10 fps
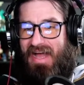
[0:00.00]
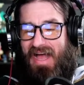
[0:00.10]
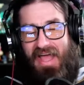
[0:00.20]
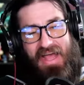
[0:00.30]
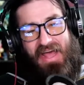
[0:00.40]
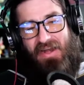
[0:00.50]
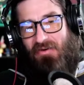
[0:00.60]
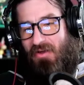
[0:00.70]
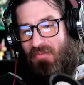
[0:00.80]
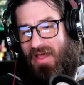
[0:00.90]
I don't
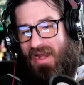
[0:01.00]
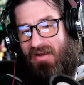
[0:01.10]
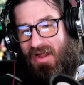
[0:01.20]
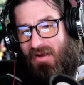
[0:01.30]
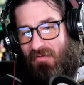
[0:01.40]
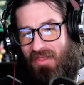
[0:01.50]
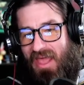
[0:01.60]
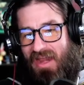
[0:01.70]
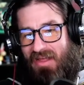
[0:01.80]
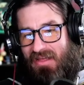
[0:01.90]
know, man. I really
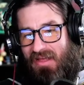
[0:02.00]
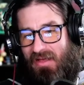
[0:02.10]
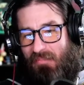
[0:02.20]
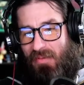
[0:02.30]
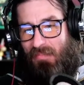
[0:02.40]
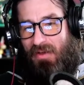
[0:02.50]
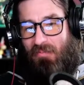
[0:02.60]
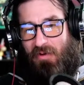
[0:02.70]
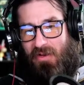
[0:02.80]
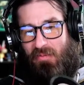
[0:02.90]
had a
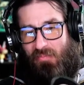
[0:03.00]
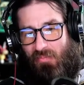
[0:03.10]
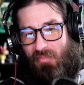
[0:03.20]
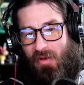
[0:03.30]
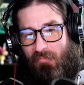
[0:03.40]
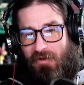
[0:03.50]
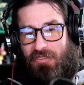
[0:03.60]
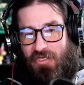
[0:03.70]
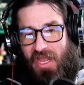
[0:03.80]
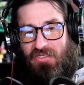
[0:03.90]
big
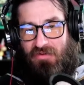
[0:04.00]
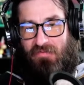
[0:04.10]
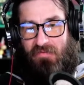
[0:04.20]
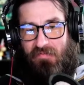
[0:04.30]
appreciation